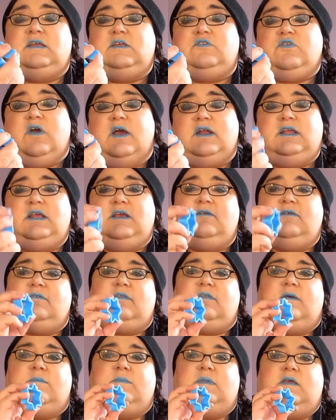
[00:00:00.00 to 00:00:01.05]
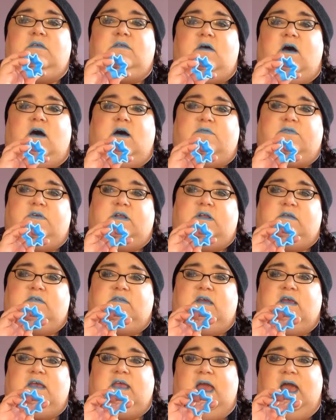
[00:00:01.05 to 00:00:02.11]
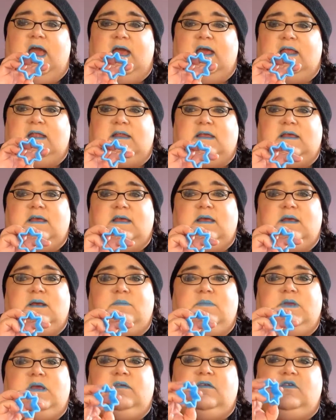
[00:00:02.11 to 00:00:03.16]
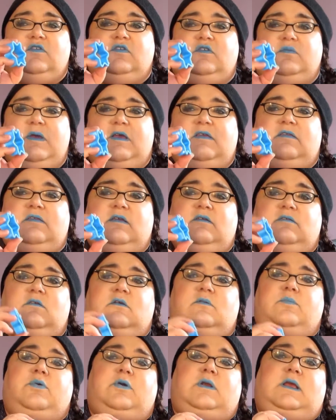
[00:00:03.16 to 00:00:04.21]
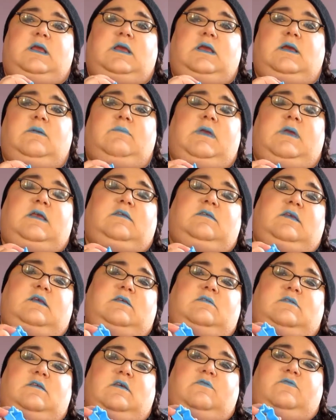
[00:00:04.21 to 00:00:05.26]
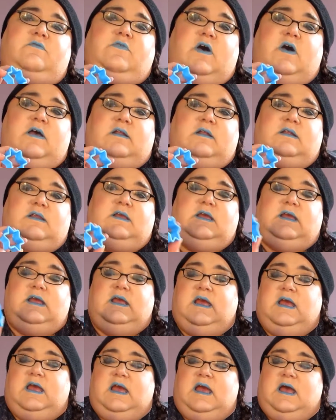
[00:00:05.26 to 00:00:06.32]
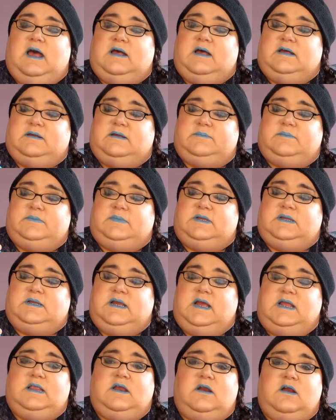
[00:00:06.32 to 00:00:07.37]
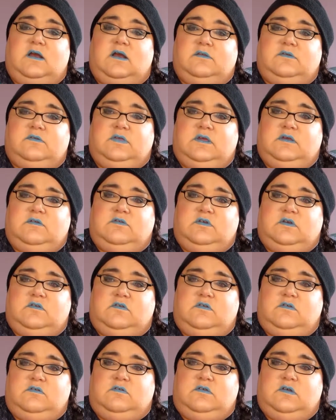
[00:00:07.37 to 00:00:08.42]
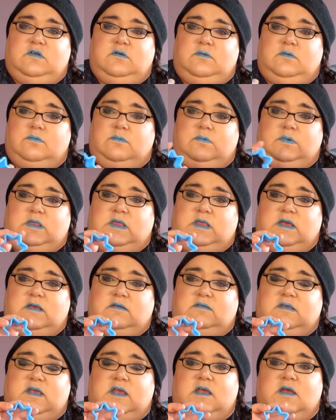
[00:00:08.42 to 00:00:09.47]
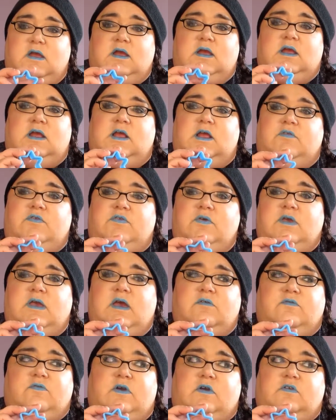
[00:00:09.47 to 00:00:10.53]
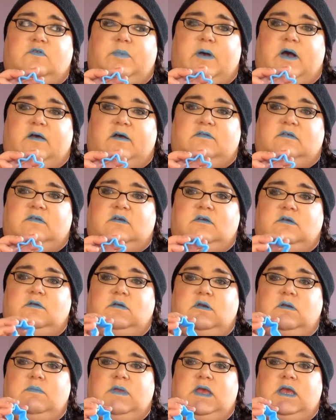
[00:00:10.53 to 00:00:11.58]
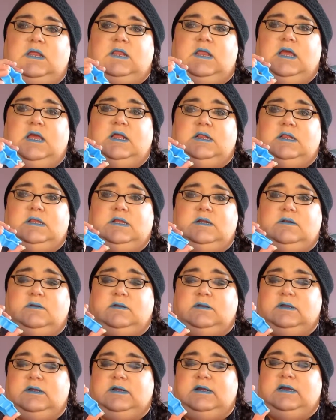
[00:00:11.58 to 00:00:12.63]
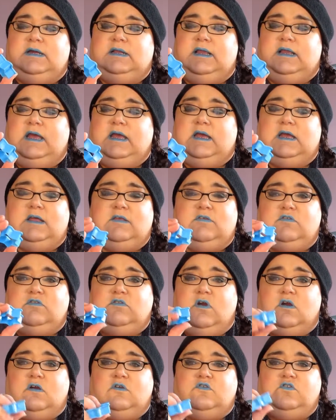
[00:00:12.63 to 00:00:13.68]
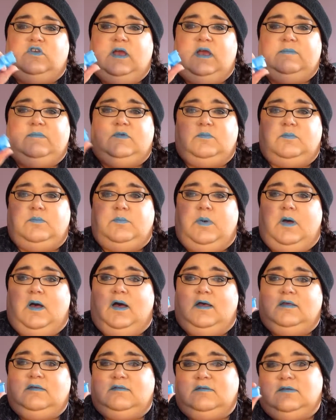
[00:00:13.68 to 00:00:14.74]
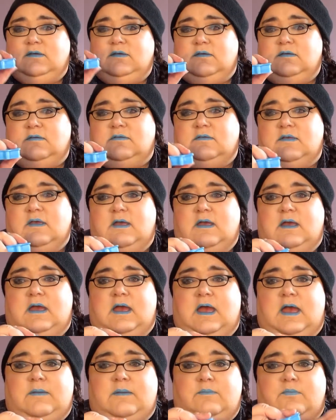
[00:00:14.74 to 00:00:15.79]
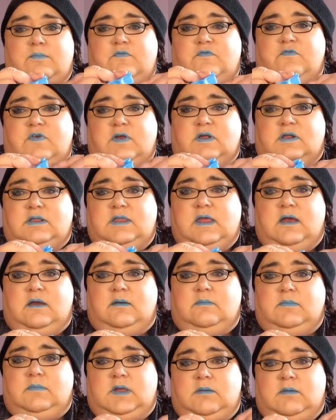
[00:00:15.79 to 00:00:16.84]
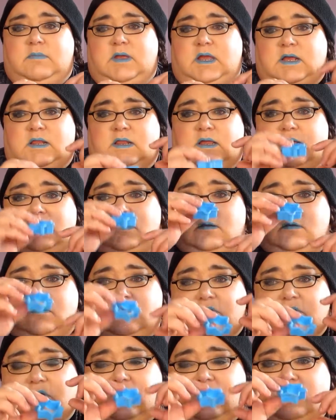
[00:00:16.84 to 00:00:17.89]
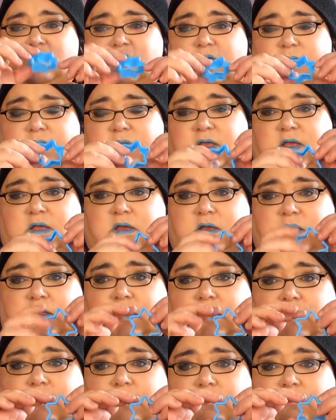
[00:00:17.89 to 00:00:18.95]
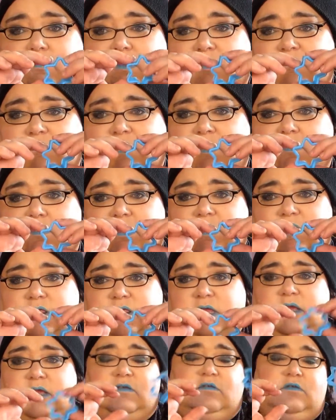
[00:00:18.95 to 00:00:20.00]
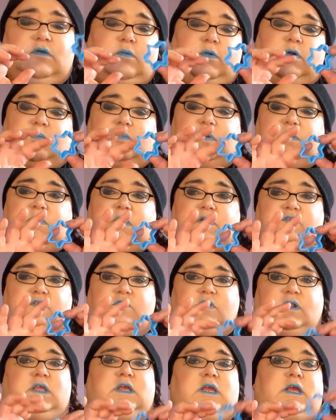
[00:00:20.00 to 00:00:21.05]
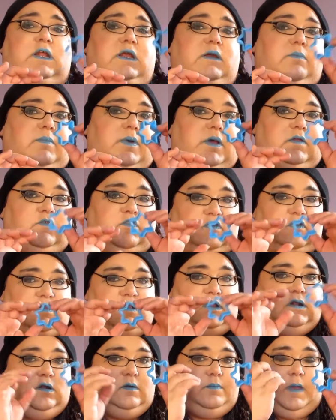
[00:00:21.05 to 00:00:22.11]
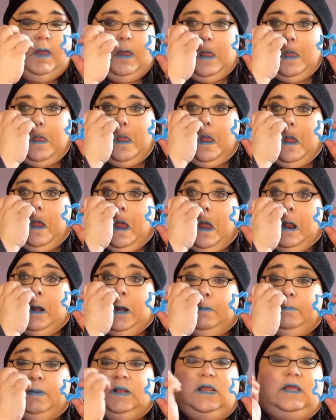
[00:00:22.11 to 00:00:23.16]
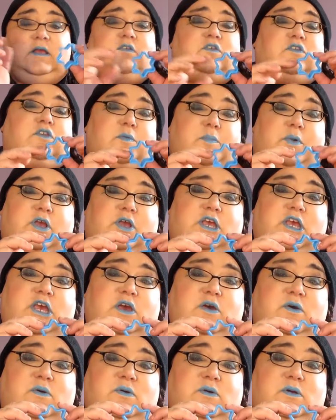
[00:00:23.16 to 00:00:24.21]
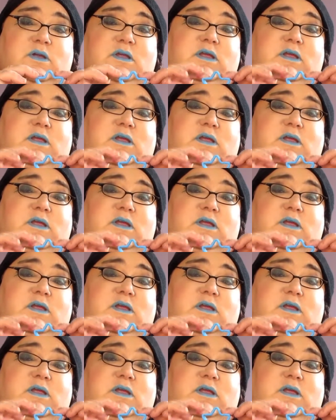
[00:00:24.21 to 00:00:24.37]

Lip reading: try to use them as often as I can because it just makes things look pretty. It makes things fun. And there are other things you can do too with these. Like if you get fresh pasta, you can make like little like star-shaped pastas and fill them and make like little star-shaped like ravioli thingies. So it wouldn't be much filling in it, but just a little bit. And that'd be like super cute.